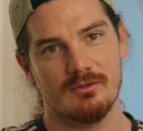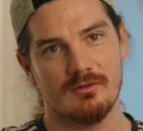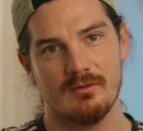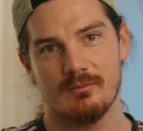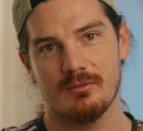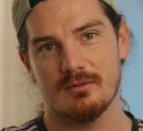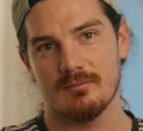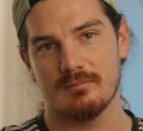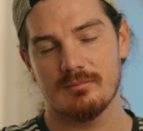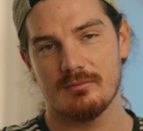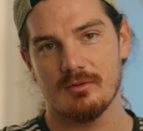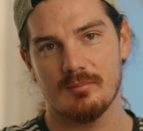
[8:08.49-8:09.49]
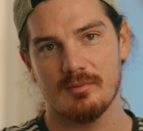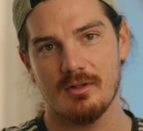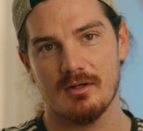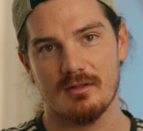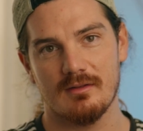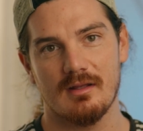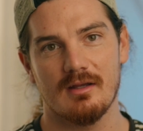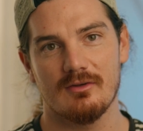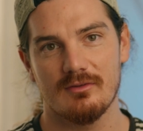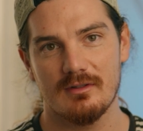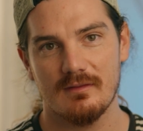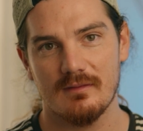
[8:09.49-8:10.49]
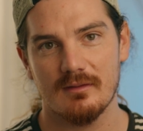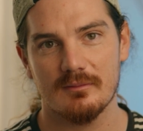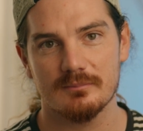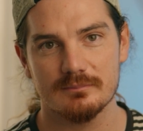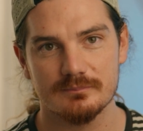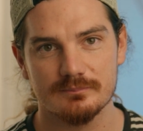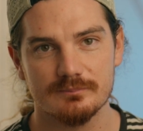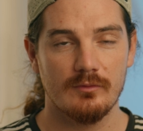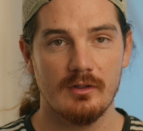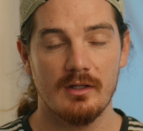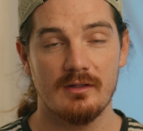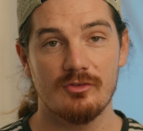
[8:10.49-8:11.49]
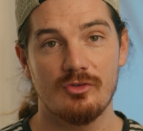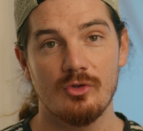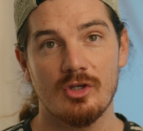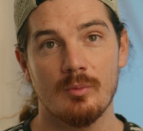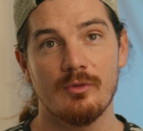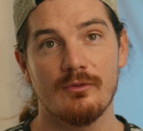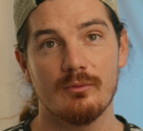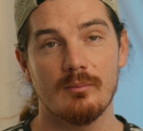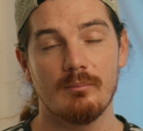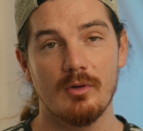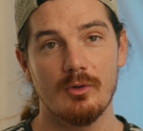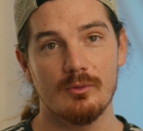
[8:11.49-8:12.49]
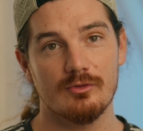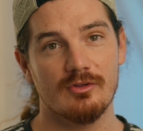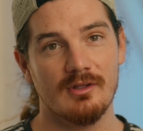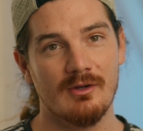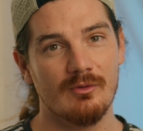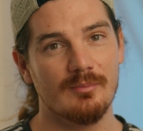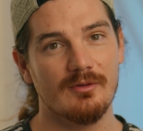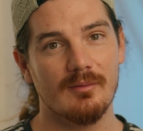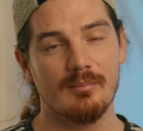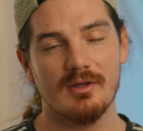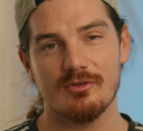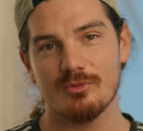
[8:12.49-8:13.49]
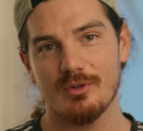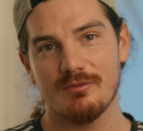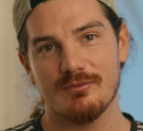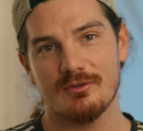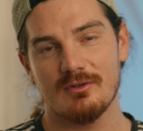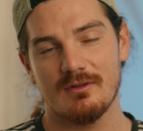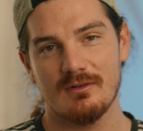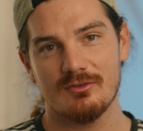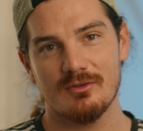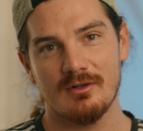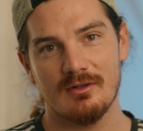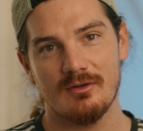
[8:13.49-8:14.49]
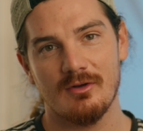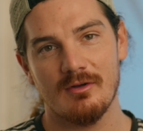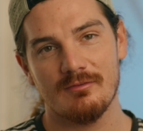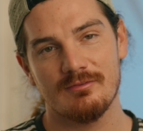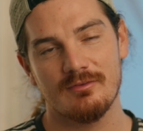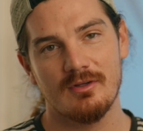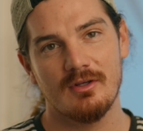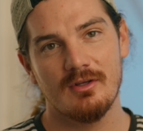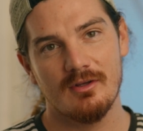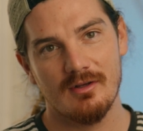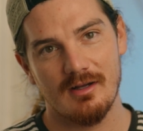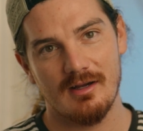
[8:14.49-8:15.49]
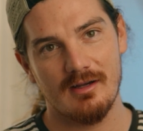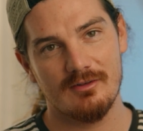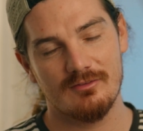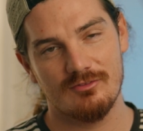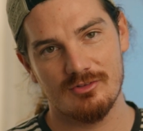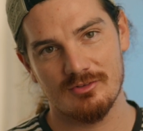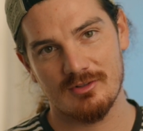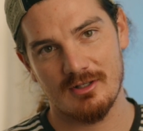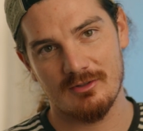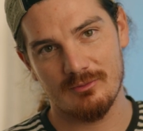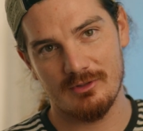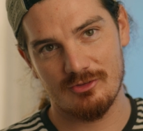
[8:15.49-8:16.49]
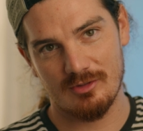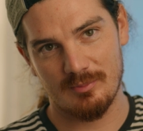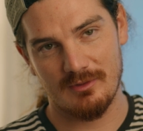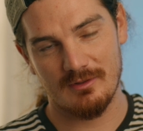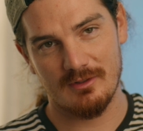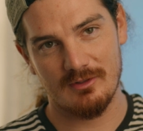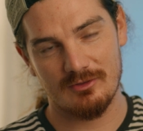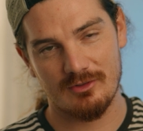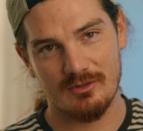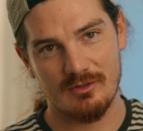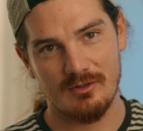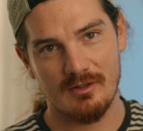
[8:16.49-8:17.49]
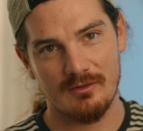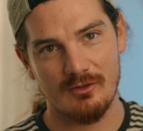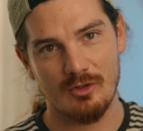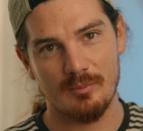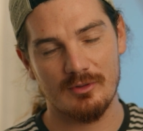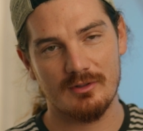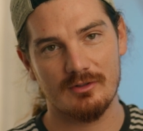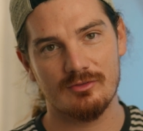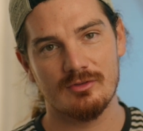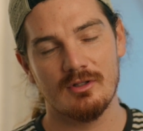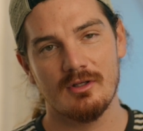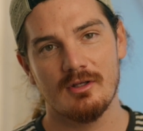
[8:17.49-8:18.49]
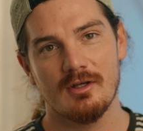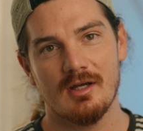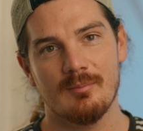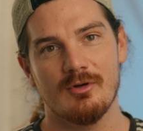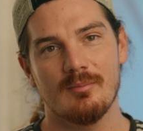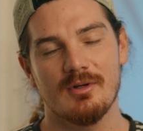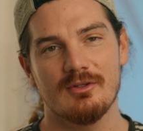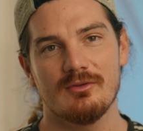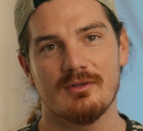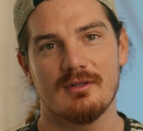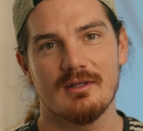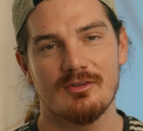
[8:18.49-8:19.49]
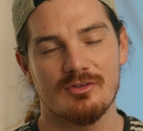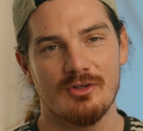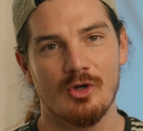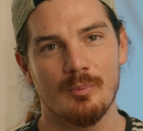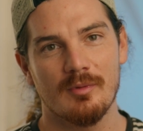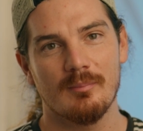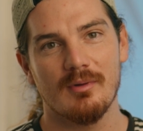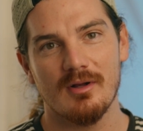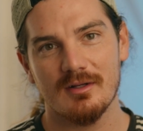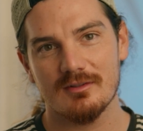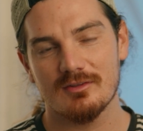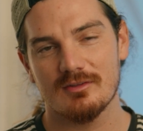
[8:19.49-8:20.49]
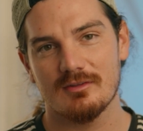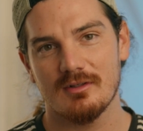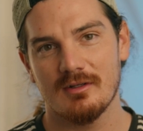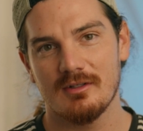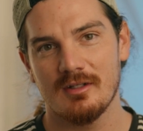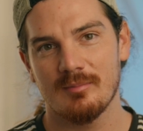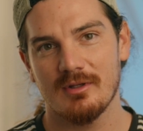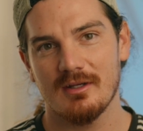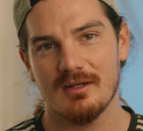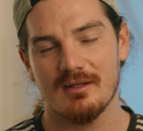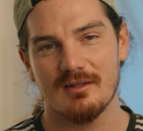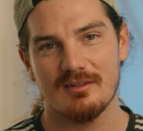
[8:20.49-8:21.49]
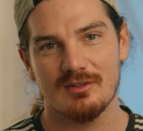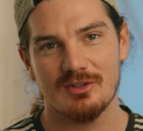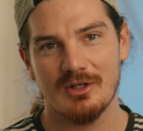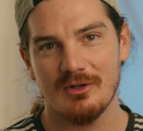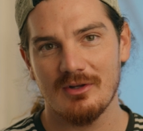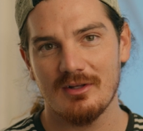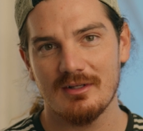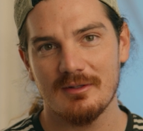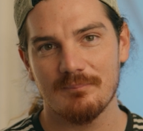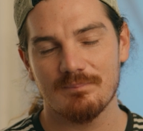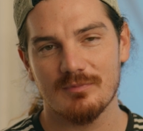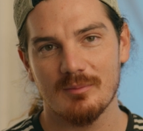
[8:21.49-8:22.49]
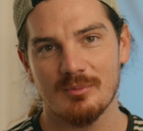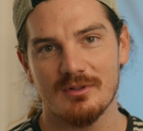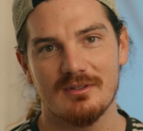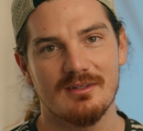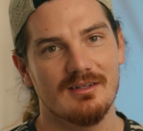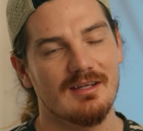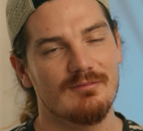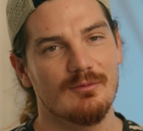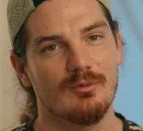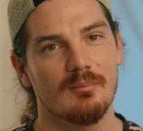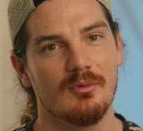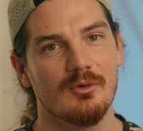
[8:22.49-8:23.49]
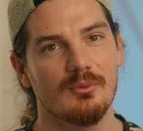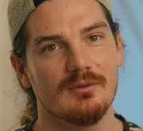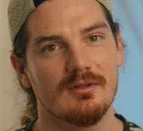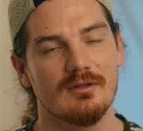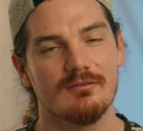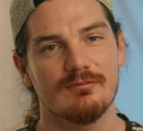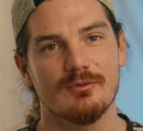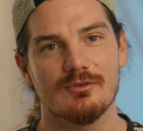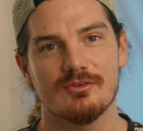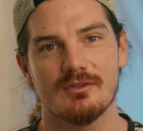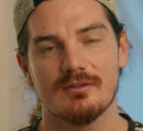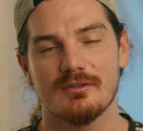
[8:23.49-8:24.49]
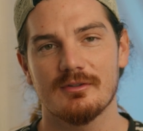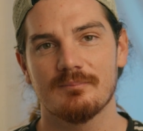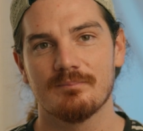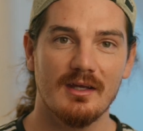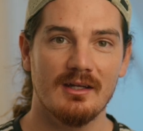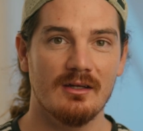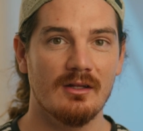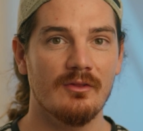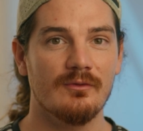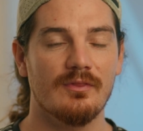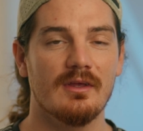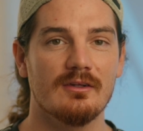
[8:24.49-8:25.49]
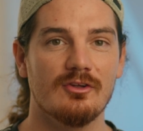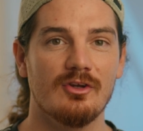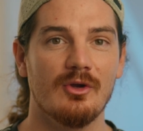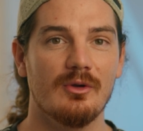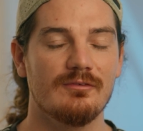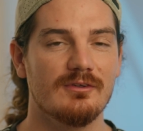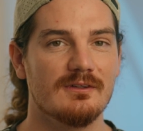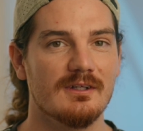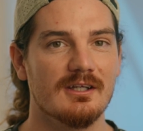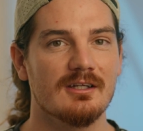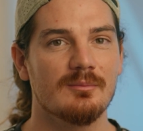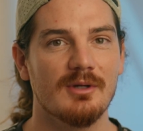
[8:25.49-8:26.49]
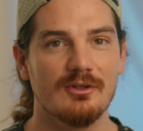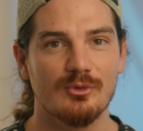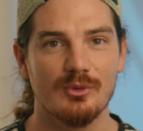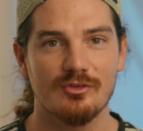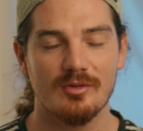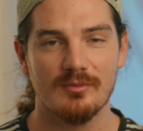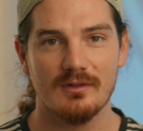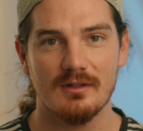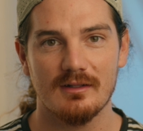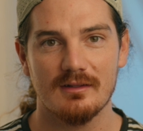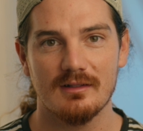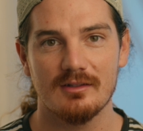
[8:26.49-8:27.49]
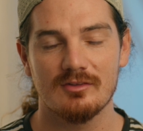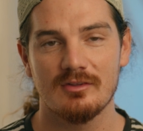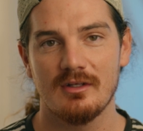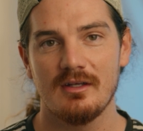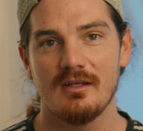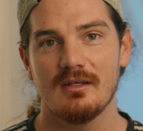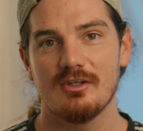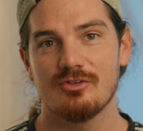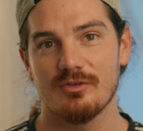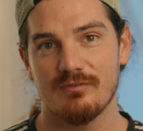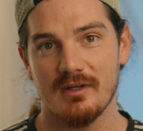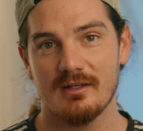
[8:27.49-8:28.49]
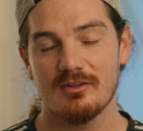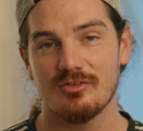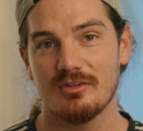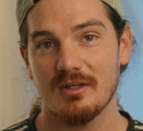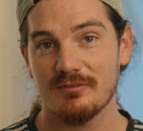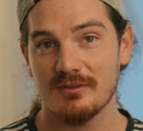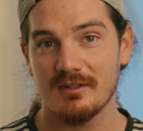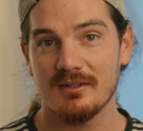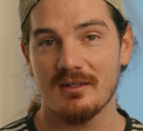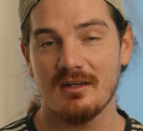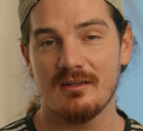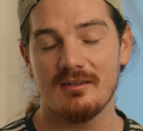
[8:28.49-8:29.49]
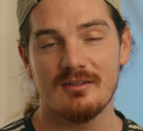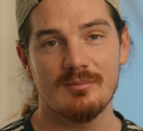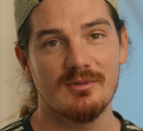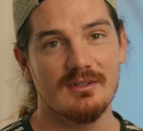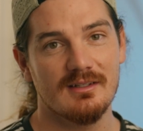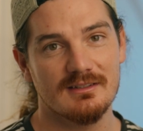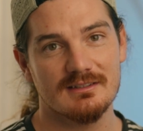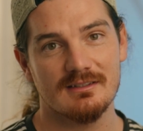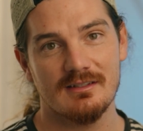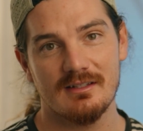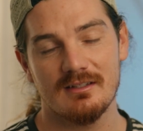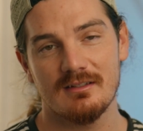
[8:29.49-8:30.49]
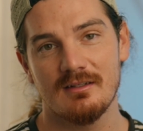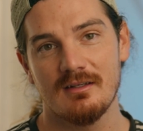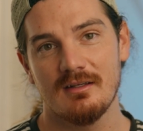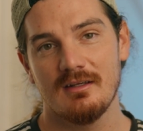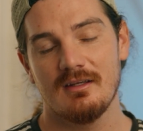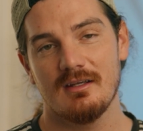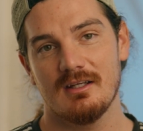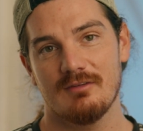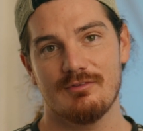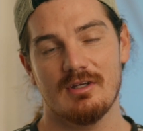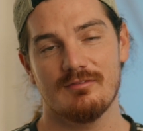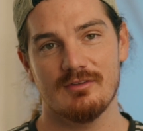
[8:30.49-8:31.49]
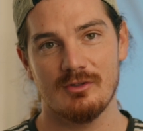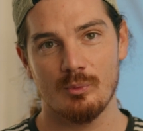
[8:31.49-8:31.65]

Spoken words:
so you don't want to go blocking that or anything. And these do come with a remote, so that would be the best way for turning this on and off. I just kind of reach up in there and turn it on though, because I bought my unit as an open box on eBay. I got a discount on it, but it didn't have the remote with it, unfortunately. And another thing to note if you're thinking about doing something like this is your van is definitely going to need to be insulated. And if you have any